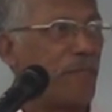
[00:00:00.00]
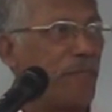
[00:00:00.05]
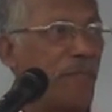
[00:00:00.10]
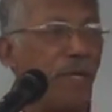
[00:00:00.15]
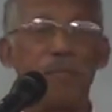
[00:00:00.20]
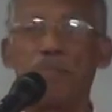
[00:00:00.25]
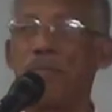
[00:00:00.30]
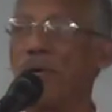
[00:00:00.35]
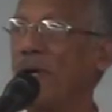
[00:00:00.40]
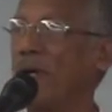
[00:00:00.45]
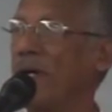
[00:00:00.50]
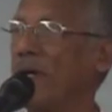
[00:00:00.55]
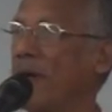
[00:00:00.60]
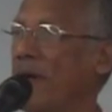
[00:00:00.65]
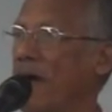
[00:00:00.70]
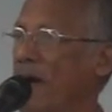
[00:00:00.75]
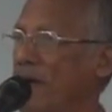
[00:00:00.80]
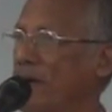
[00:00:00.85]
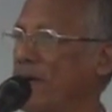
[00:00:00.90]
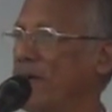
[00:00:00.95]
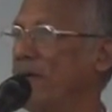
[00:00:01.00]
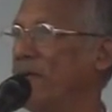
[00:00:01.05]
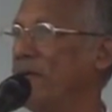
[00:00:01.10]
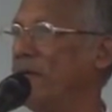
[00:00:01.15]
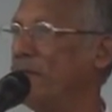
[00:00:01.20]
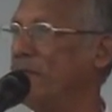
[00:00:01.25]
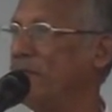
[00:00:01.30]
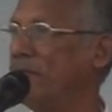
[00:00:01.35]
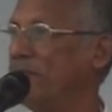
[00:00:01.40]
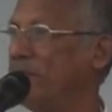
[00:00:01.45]
People run
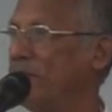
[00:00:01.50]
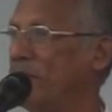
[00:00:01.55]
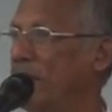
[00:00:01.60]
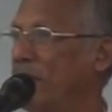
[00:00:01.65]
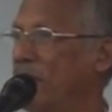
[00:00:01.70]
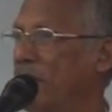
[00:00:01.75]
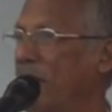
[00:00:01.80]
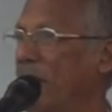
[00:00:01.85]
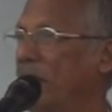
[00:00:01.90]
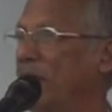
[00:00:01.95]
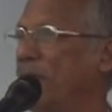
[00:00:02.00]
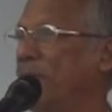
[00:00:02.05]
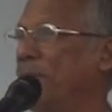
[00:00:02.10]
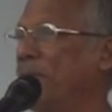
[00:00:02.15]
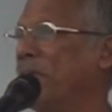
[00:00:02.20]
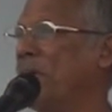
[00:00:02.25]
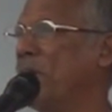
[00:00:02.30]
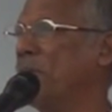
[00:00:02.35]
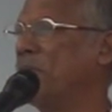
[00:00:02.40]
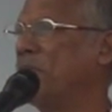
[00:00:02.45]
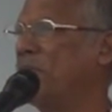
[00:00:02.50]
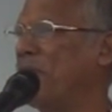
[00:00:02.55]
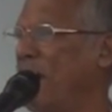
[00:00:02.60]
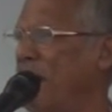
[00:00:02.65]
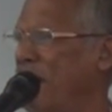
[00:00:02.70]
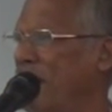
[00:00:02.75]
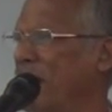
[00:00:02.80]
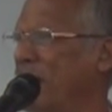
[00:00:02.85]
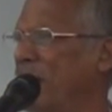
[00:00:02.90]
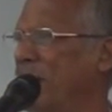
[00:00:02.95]
and they become
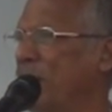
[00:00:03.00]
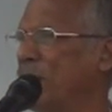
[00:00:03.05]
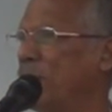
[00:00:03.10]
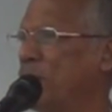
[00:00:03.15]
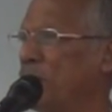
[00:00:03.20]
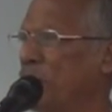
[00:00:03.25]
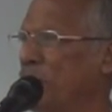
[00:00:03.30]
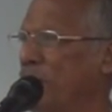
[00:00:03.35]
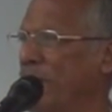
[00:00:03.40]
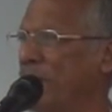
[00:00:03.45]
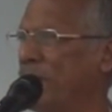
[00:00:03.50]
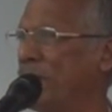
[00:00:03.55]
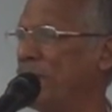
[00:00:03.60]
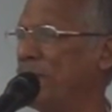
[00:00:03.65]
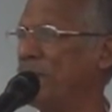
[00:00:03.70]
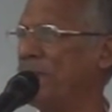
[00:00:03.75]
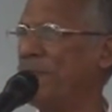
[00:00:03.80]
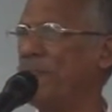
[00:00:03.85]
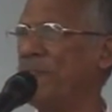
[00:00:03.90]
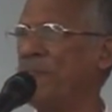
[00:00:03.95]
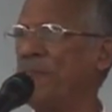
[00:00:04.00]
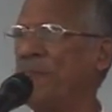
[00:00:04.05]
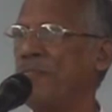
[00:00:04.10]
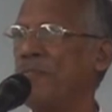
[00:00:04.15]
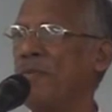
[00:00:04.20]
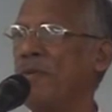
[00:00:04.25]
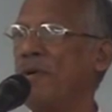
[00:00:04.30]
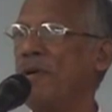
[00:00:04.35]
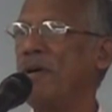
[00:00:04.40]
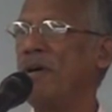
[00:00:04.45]
tired too much,
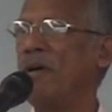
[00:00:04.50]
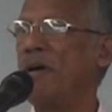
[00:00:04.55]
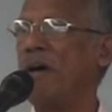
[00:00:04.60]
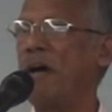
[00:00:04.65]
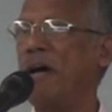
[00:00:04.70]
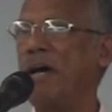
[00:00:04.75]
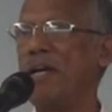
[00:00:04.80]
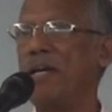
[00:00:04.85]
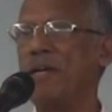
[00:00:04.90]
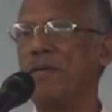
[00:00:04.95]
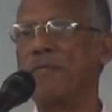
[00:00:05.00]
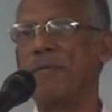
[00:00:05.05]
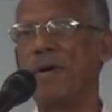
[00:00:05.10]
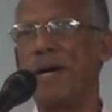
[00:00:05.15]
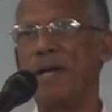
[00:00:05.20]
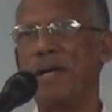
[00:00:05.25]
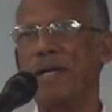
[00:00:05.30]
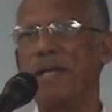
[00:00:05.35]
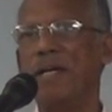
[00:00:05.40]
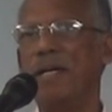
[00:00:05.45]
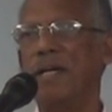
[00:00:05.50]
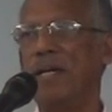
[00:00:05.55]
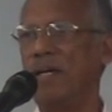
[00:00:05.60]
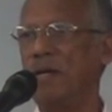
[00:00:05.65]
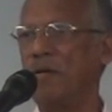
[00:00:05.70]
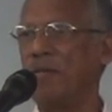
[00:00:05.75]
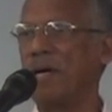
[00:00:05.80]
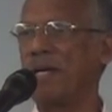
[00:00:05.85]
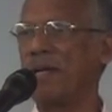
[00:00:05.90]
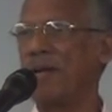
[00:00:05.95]
and
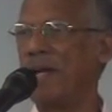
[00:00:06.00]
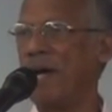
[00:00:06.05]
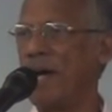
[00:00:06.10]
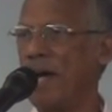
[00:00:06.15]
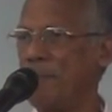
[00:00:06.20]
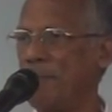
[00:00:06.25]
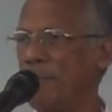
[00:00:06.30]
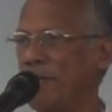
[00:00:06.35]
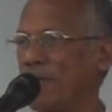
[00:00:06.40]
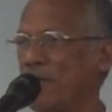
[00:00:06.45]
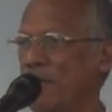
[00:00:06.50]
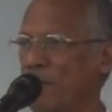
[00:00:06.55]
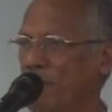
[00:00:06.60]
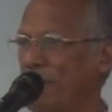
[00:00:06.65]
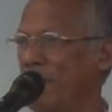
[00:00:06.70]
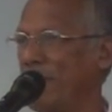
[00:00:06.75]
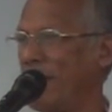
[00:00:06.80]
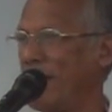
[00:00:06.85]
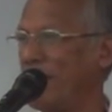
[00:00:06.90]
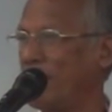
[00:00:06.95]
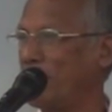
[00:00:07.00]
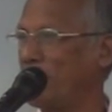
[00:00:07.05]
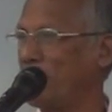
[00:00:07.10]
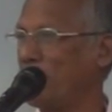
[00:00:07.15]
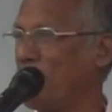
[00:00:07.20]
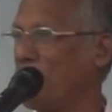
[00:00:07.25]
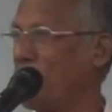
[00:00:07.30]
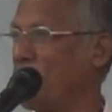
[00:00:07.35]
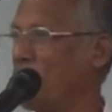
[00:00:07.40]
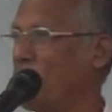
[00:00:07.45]
finally what will happen? Somebody has to
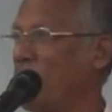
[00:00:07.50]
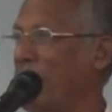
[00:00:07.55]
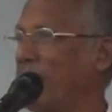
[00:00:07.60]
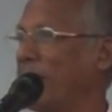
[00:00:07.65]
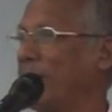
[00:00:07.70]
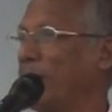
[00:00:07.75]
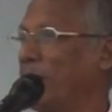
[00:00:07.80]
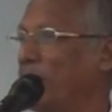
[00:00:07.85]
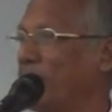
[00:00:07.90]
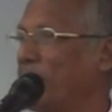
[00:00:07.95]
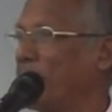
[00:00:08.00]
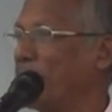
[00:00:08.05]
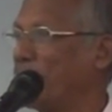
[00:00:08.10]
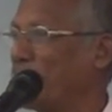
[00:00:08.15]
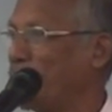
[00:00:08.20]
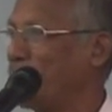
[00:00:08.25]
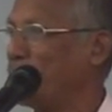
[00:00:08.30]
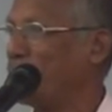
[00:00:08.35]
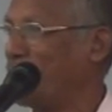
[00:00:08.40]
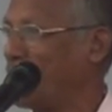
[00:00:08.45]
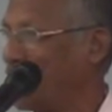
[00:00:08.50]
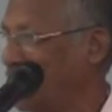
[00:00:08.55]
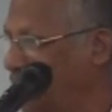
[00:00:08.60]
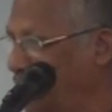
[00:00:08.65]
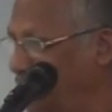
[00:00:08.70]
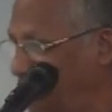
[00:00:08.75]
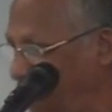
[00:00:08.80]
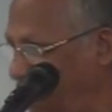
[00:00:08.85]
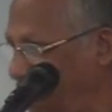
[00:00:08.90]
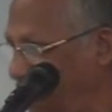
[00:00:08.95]
go and give them some drinks,